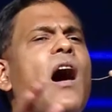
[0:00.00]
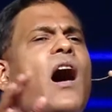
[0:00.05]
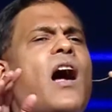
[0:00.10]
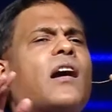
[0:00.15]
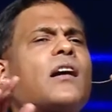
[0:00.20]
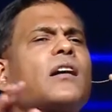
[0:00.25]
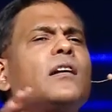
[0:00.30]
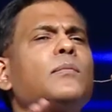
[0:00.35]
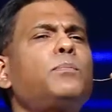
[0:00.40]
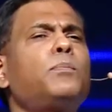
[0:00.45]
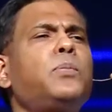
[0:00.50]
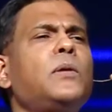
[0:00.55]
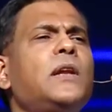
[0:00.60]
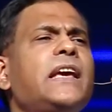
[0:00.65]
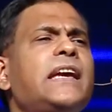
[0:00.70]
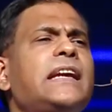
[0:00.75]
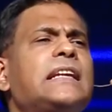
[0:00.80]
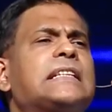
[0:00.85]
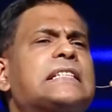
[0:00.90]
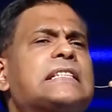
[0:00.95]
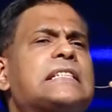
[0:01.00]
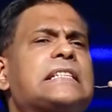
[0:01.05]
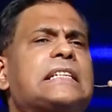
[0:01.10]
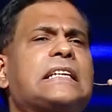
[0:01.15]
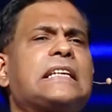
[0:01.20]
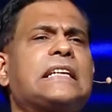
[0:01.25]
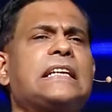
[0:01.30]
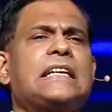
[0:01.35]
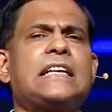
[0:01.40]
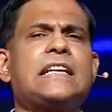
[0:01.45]
are complete
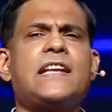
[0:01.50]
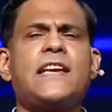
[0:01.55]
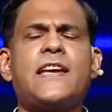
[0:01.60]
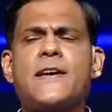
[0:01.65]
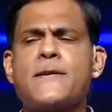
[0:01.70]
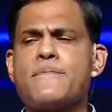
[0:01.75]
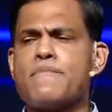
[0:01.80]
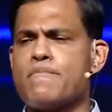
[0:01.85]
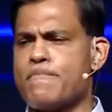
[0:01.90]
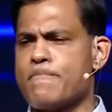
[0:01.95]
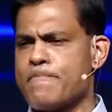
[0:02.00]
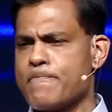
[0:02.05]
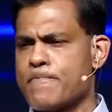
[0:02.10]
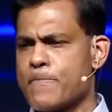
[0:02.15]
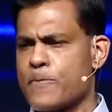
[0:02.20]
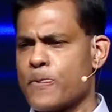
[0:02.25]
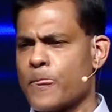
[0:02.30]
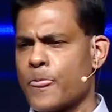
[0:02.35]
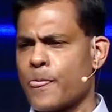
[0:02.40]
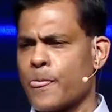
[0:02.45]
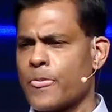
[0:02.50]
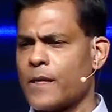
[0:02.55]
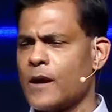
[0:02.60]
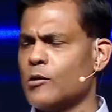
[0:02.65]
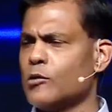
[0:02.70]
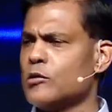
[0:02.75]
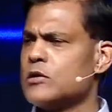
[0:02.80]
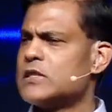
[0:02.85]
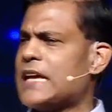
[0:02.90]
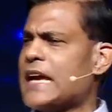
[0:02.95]
in him,
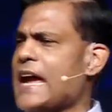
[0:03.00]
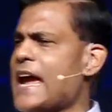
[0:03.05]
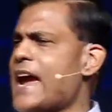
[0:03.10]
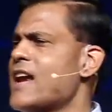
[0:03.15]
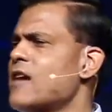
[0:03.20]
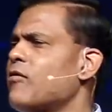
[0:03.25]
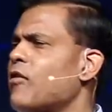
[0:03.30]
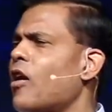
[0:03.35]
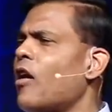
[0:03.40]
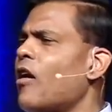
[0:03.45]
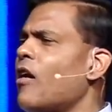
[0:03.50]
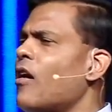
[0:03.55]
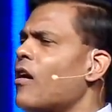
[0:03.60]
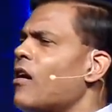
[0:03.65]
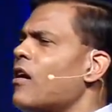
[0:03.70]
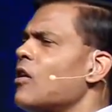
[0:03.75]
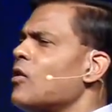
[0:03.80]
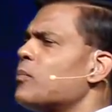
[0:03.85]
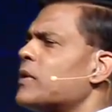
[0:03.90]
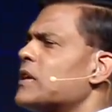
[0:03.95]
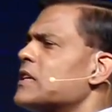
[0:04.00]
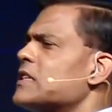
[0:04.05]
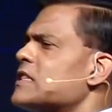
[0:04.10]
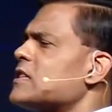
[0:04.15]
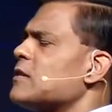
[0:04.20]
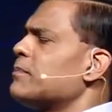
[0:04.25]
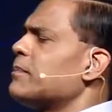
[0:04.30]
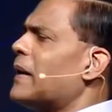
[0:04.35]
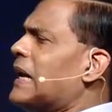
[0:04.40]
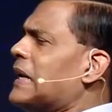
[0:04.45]
who is the head of all
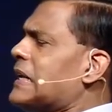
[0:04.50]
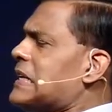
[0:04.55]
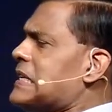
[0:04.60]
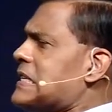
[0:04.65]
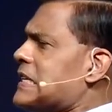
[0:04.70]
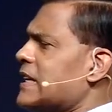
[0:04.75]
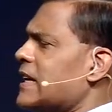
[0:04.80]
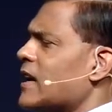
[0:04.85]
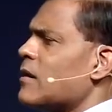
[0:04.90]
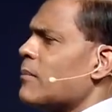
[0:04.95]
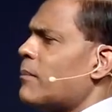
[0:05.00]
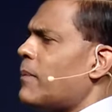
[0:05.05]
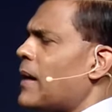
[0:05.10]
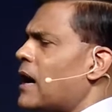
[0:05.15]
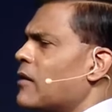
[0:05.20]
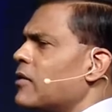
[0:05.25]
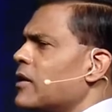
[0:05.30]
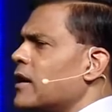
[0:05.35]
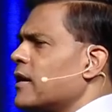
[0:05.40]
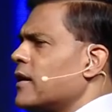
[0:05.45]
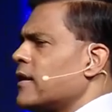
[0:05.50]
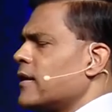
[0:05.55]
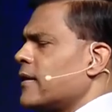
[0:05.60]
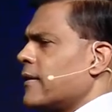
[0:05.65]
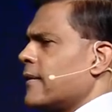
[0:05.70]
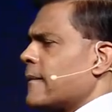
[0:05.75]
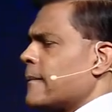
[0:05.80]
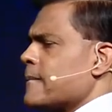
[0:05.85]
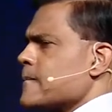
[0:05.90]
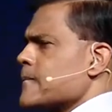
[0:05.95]
principality and power.
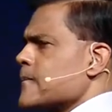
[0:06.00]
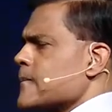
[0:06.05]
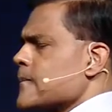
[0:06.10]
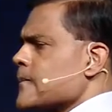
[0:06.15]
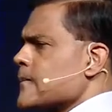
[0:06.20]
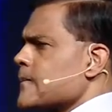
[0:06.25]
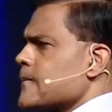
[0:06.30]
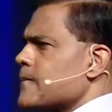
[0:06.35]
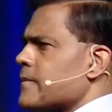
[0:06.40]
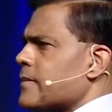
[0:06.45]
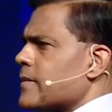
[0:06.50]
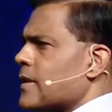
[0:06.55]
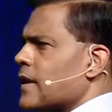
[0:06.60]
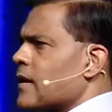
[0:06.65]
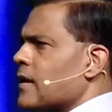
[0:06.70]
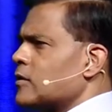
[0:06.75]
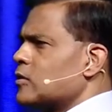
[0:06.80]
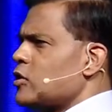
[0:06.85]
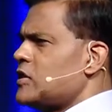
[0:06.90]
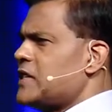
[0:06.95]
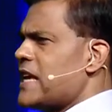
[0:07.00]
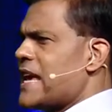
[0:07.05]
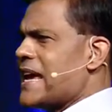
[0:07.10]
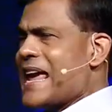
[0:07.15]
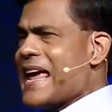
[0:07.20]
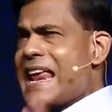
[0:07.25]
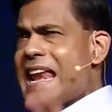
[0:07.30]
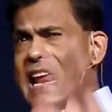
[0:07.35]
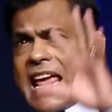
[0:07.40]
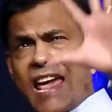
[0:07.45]
So he's saying,
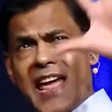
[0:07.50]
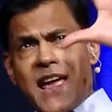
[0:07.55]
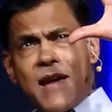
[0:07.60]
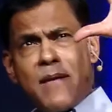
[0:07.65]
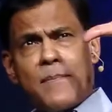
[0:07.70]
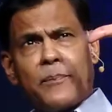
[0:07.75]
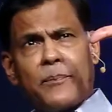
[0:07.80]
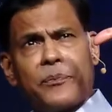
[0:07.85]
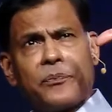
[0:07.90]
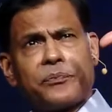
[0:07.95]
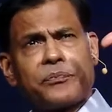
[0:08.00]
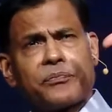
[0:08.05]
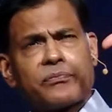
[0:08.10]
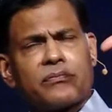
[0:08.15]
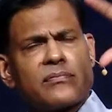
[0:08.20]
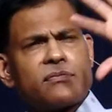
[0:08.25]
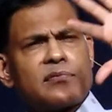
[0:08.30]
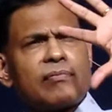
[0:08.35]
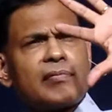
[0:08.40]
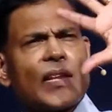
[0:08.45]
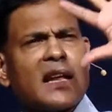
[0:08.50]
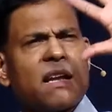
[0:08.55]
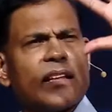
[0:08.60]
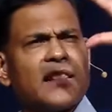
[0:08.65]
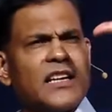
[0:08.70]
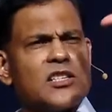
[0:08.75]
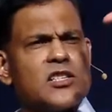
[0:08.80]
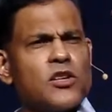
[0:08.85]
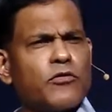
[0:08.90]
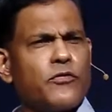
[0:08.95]
In him,
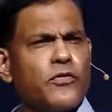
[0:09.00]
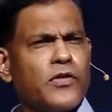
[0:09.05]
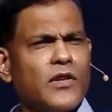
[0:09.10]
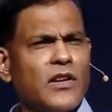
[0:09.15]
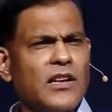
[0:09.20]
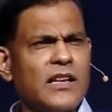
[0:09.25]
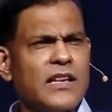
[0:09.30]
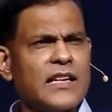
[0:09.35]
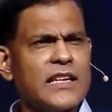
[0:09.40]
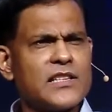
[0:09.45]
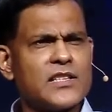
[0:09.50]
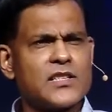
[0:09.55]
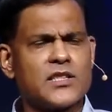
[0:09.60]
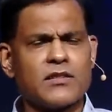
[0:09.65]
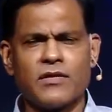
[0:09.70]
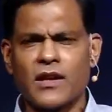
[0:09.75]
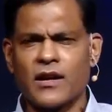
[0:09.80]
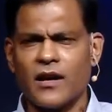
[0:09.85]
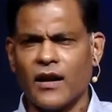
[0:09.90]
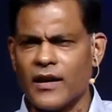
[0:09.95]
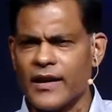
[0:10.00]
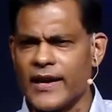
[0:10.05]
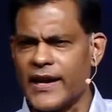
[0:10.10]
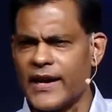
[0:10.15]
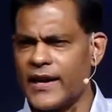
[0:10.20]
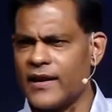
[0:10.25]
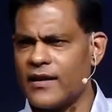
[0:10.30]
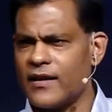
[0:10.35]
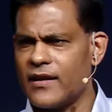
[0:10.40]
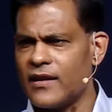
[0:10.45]
there's a fullness of the
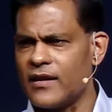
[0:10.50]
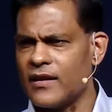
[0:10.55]
Godhead.